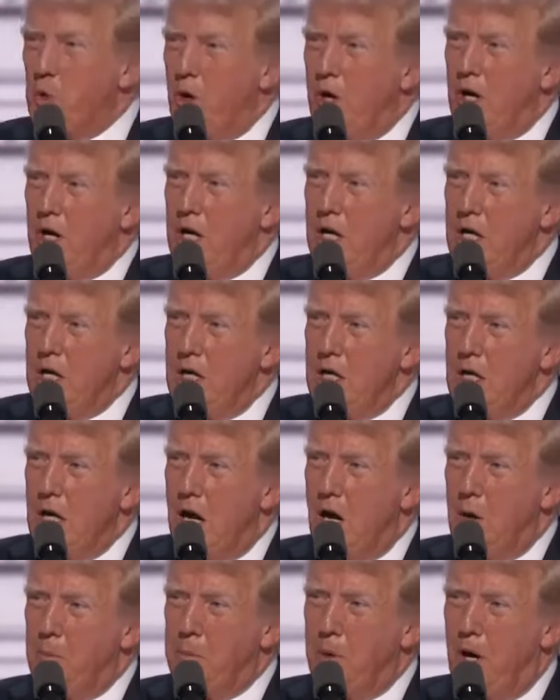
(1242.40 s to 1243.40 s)
when
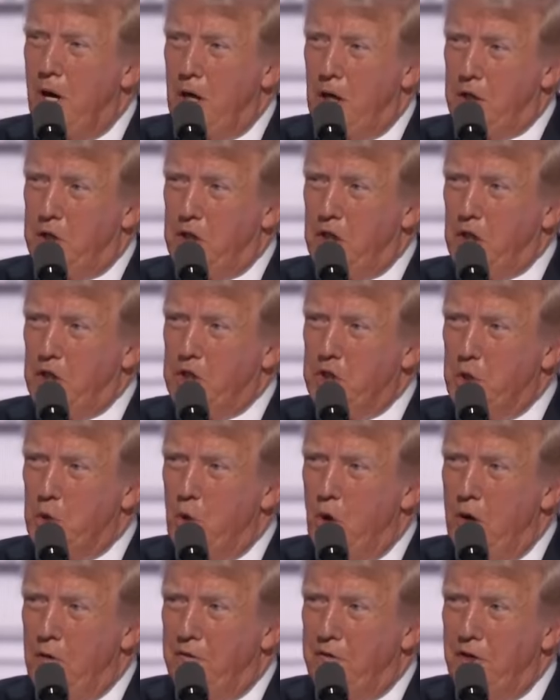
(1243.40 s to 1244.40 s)
our politics
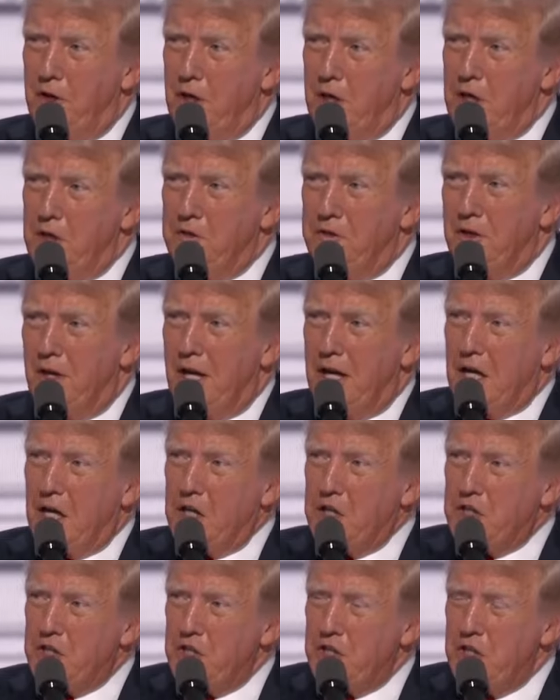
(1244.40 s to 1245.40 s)
too often divide
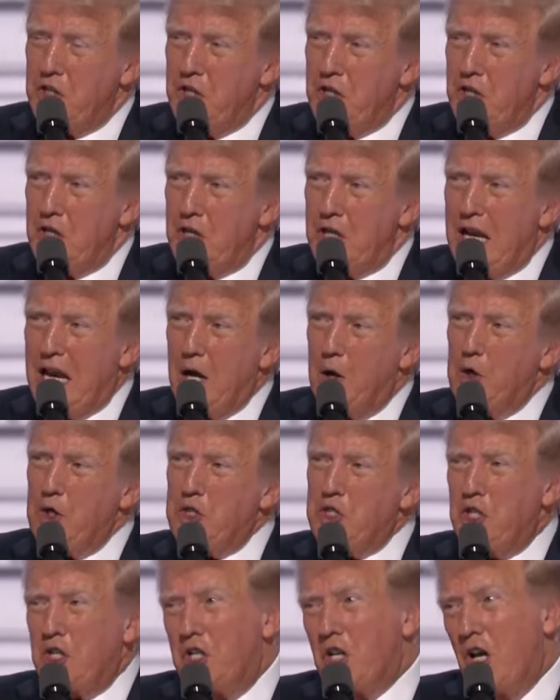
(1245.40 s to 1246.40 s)
us, now
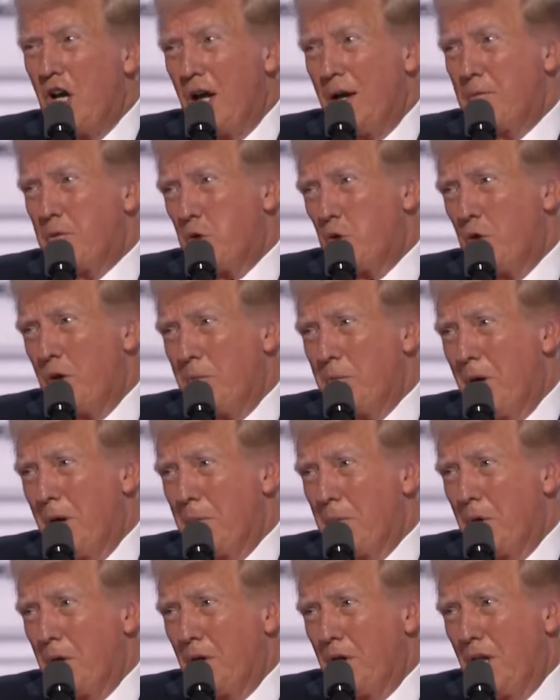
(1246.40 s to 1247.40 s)
is the time to
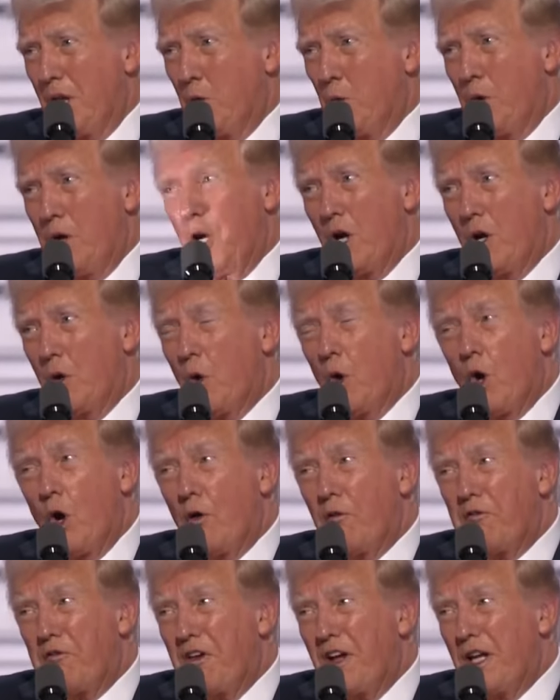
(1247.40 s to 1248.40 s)
remember that we are
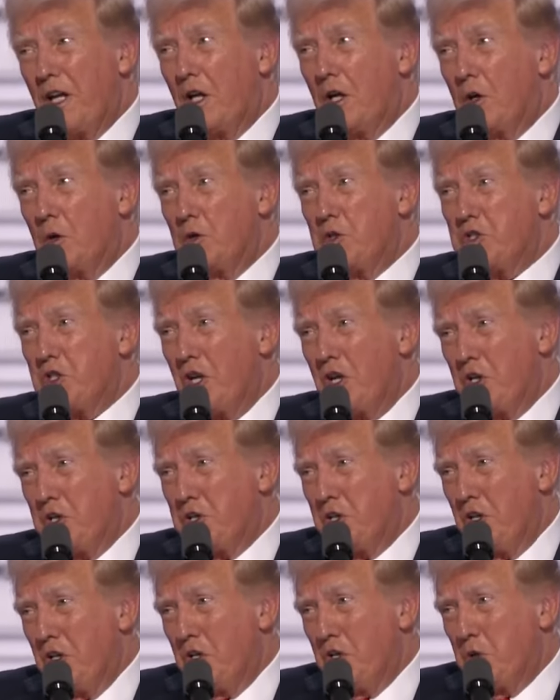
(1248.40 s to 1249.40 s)
all fellow
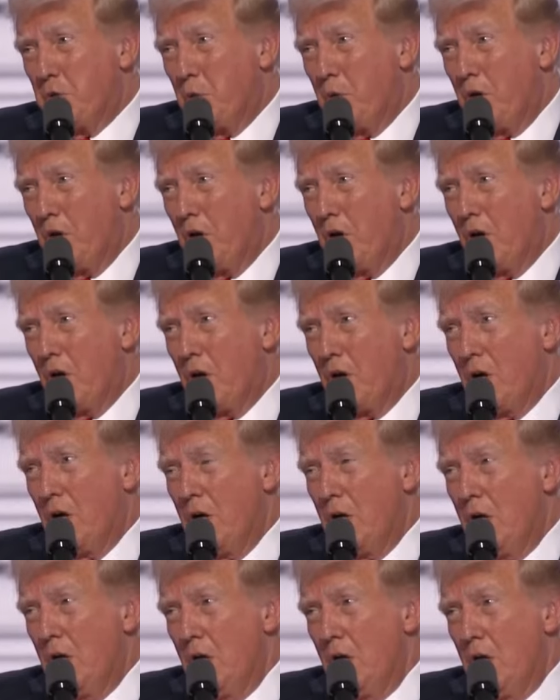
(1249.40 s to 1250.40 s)
citizens. We are
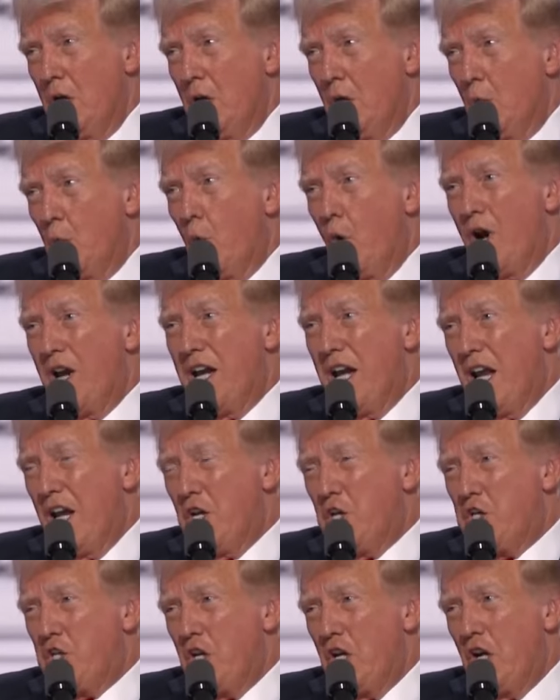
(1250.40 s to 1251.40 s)
one
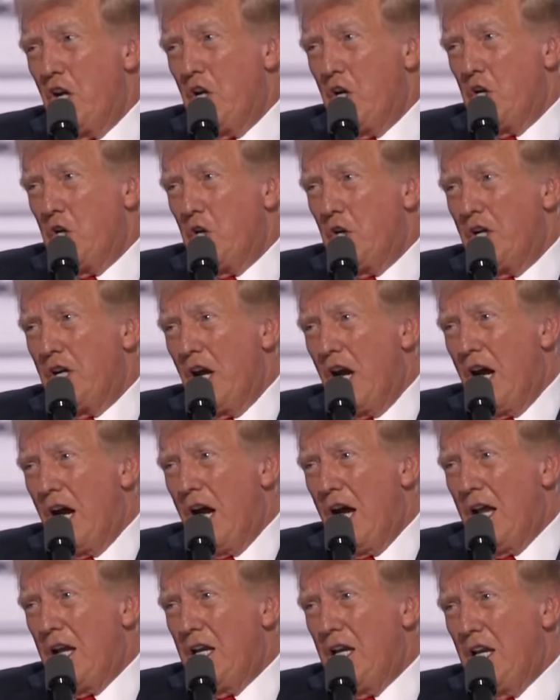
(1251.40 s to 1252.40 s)
nation under
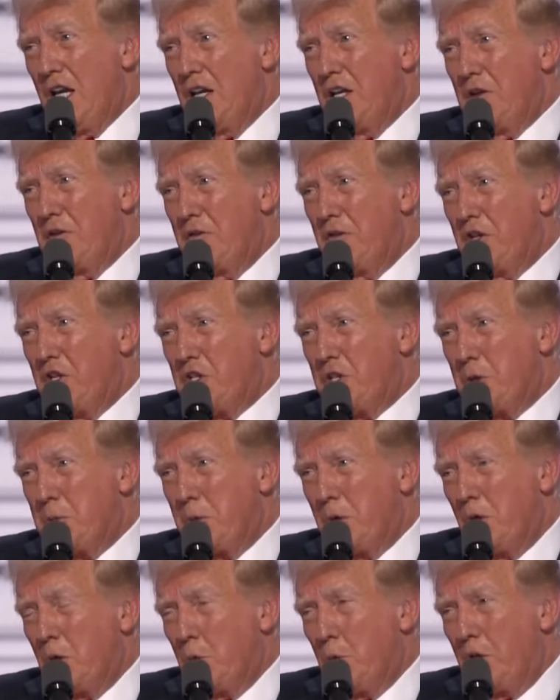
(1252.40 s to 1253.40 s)
God,
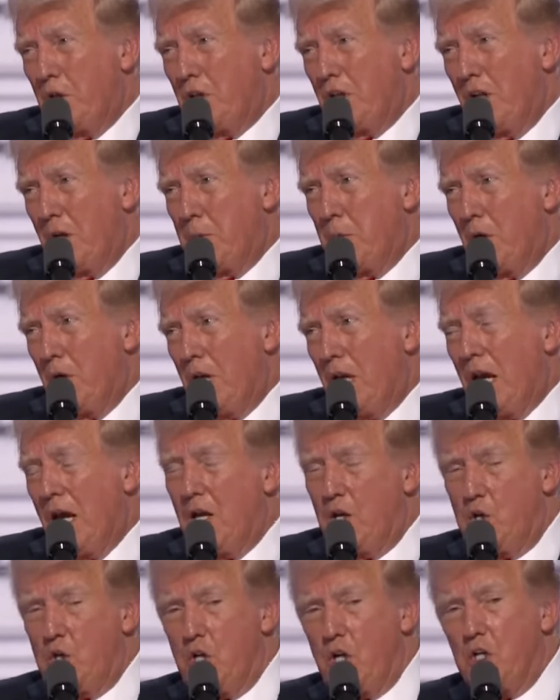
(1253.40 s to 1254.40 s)
indivisible, with liberty
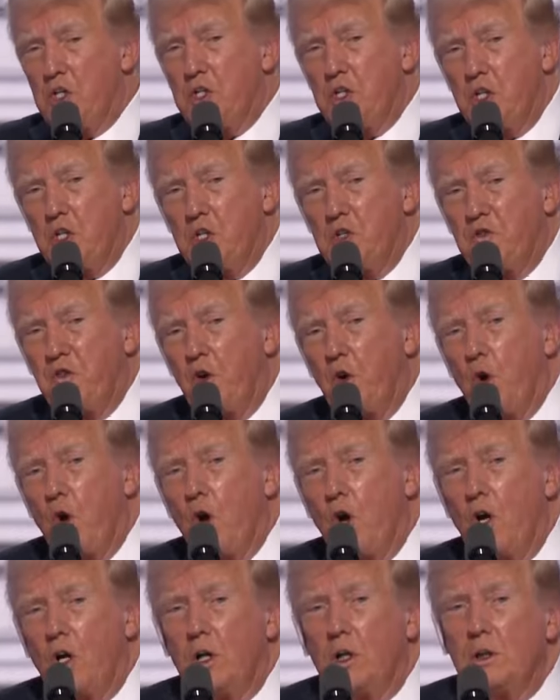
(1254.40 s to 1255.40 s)
and justice for
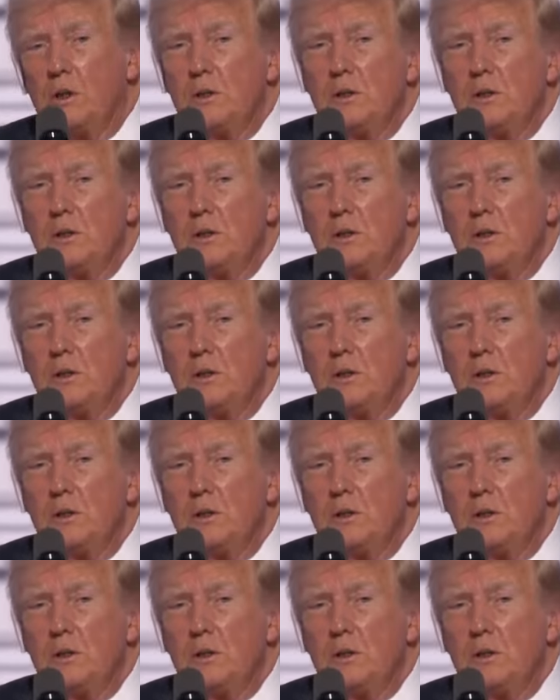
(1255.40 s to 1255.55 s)
all.